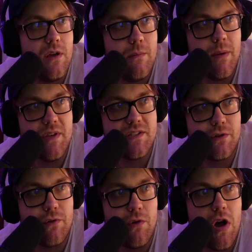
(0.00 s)

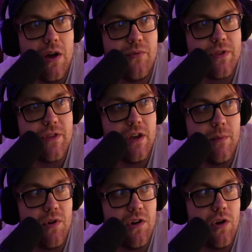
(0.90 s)
synchro off with
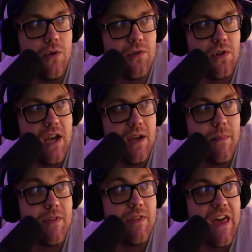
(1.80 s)
them or overlay.
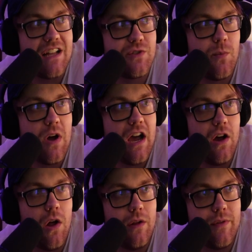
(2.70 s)
Maybe that's why
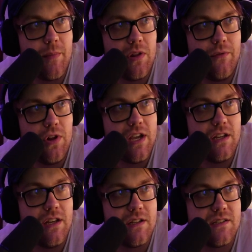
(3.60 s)
all of them are level
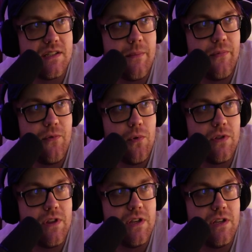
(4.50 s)
8 except for
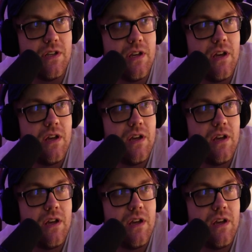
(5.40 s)
the